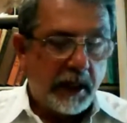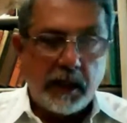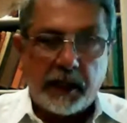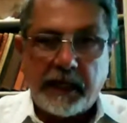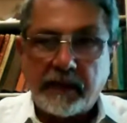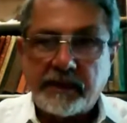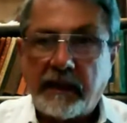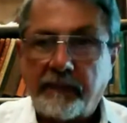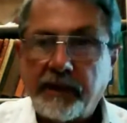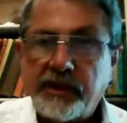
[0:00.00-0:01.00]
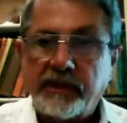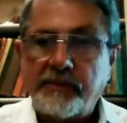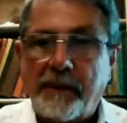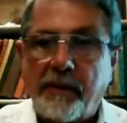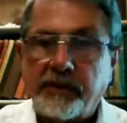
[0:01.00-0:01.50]
again, summary
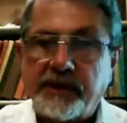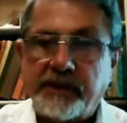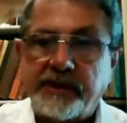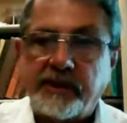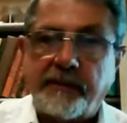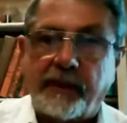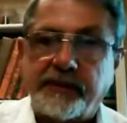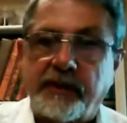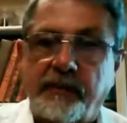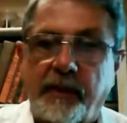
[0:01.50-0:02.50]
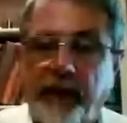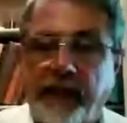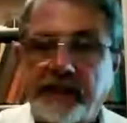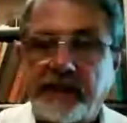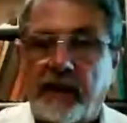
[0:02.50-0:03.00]
judgment motions are supposed to be
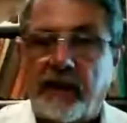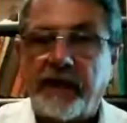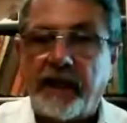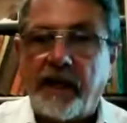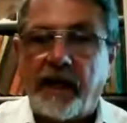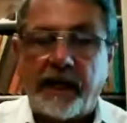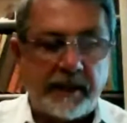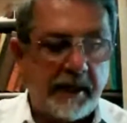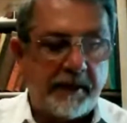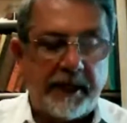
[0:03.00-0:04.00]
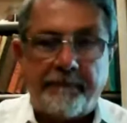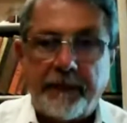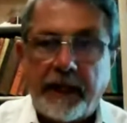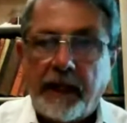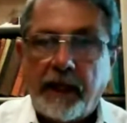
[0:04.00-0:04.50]
based on the idea that
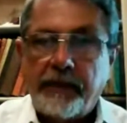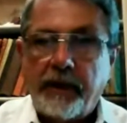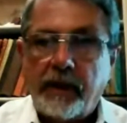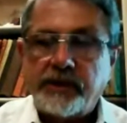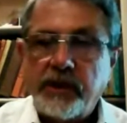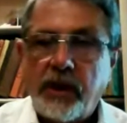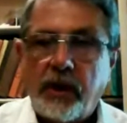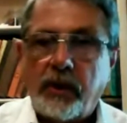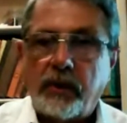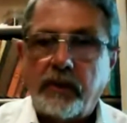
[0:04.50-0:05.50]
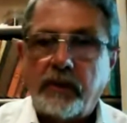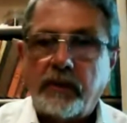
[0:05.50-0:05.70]
there's no